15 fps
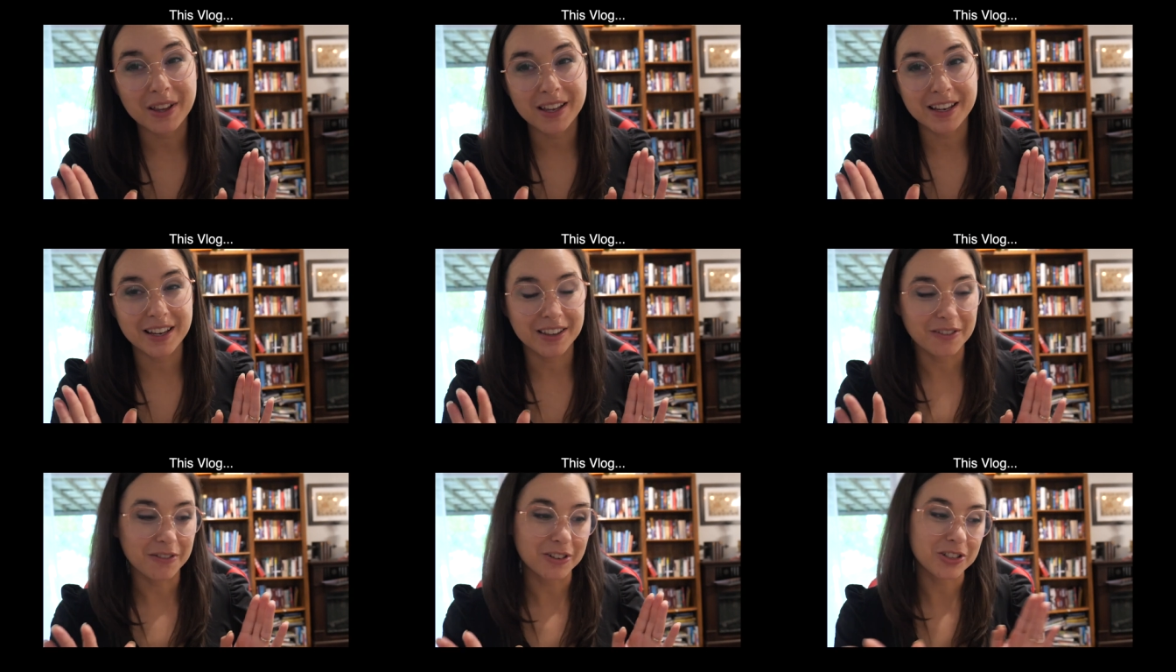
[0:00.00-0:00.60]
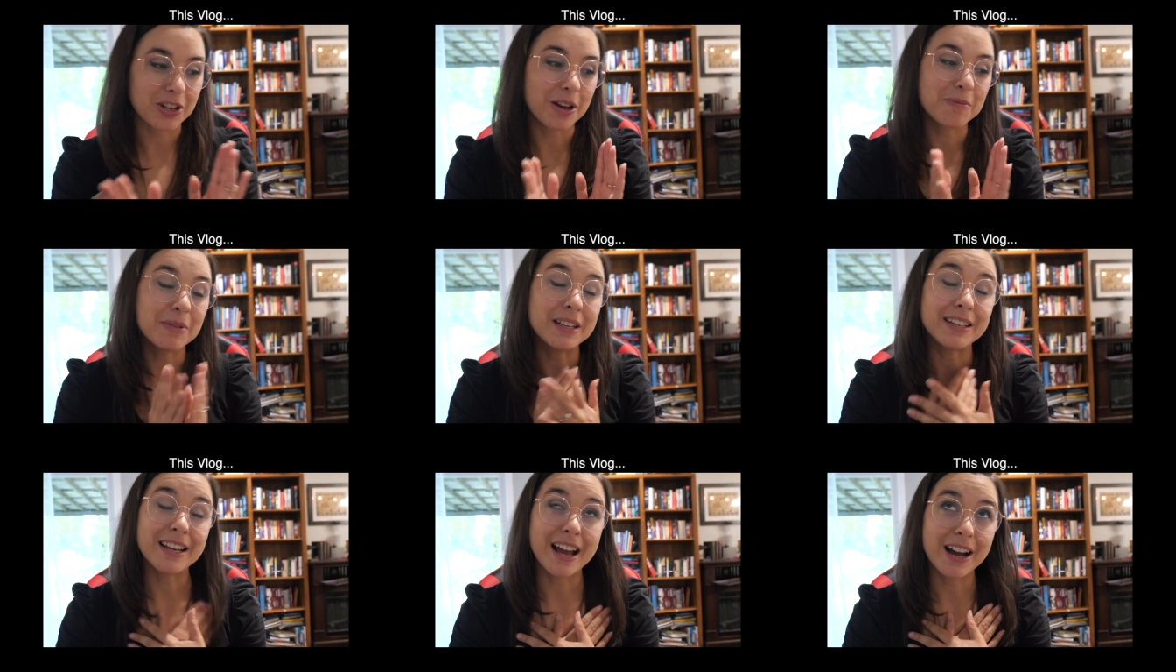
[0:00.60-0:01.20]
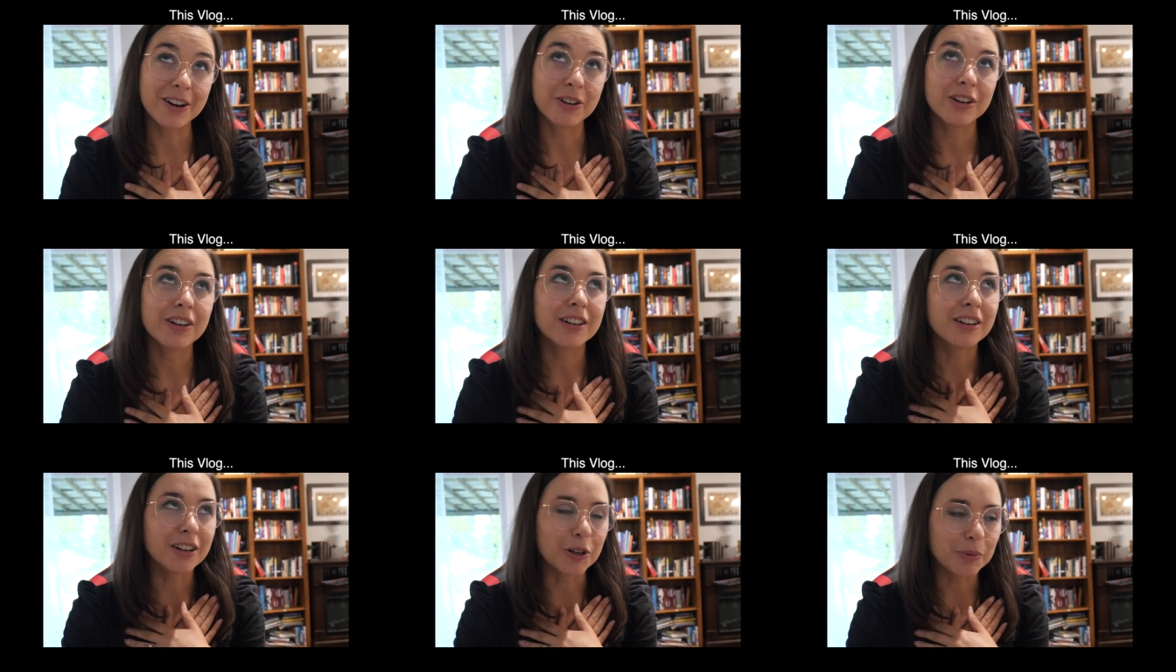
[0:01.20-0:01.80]
liking it the first time, but now,
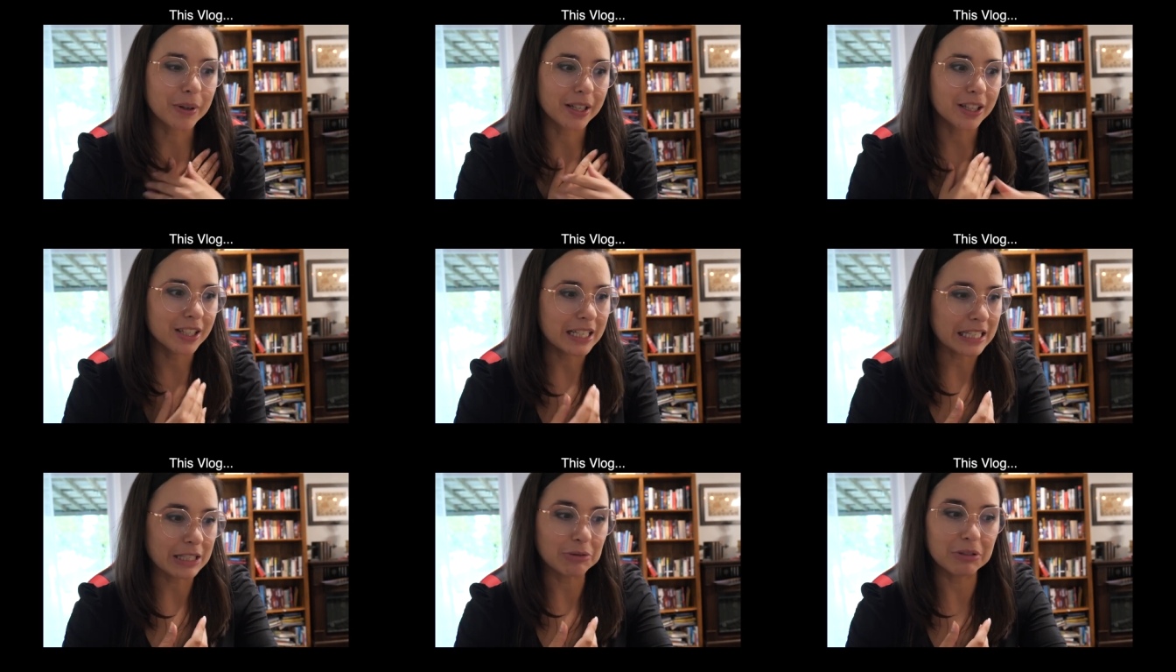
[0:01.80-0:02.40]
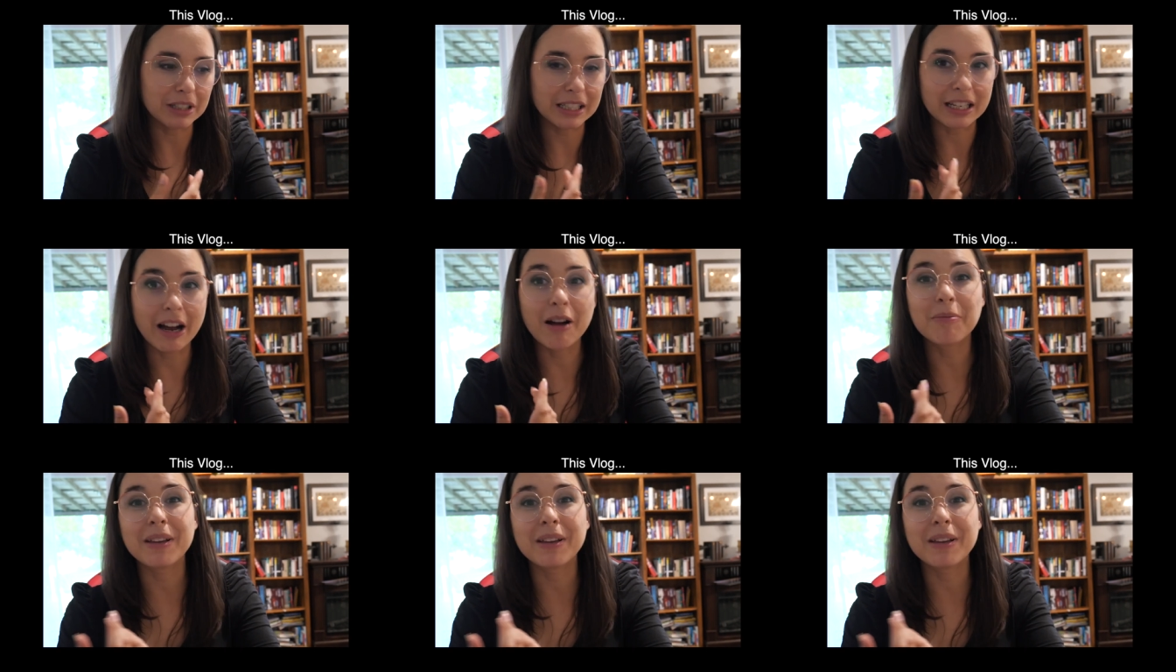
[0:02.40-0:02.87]
oh my goodness, it really got